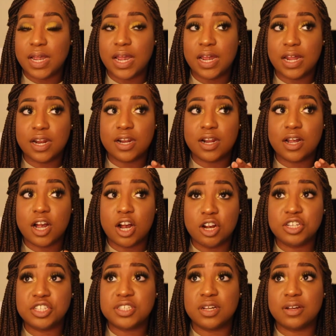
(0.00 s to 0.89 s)
and
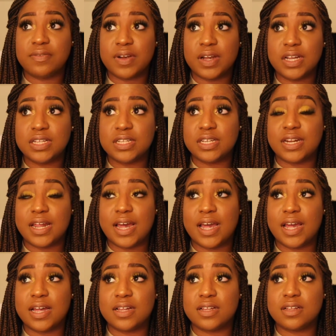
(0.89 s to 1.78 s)
her shift ended
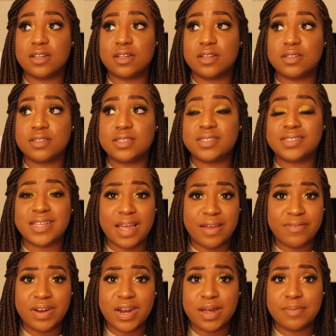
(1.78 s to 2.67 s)
at
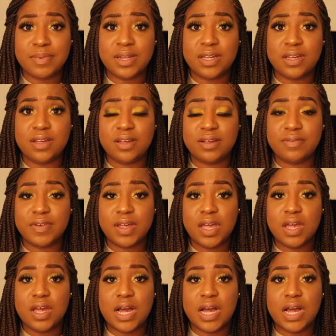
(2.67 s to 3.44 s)
7, I believe.